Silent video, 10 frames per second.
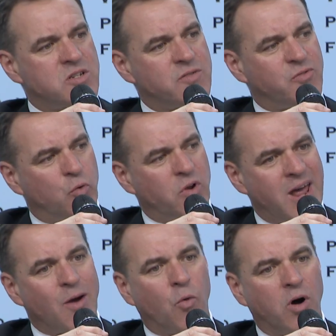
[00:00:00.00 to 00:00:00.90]
of your
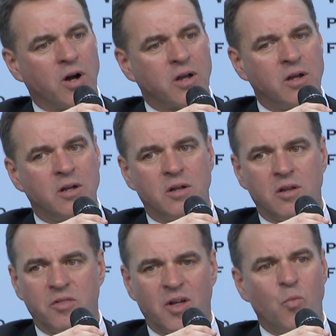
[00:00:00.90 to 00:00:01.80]
network
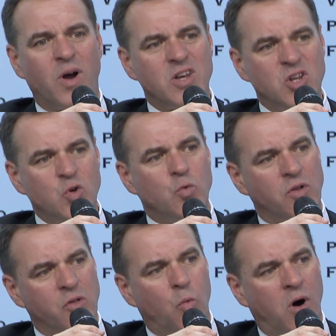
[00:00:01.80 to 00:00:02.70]
than when you are
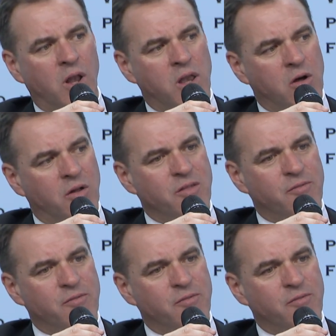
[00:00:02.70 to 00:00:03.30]
the one on the